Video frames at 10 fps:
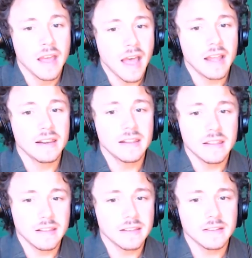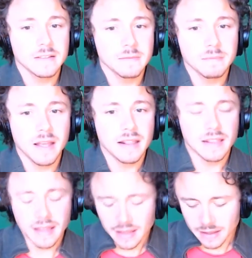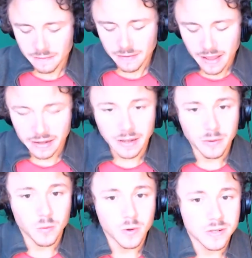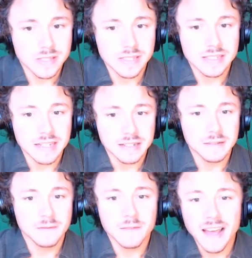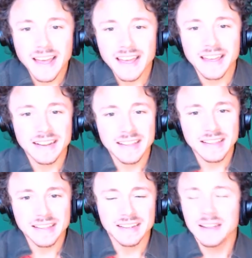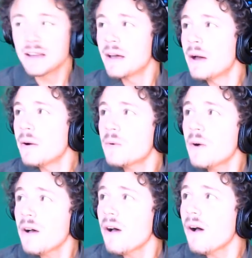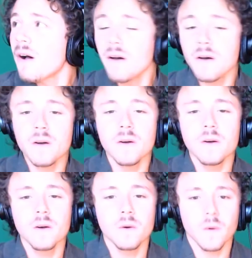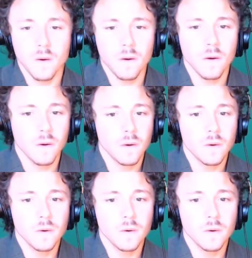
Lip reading: I live my life like I wasn't invited. Whoa, whoa, whoa.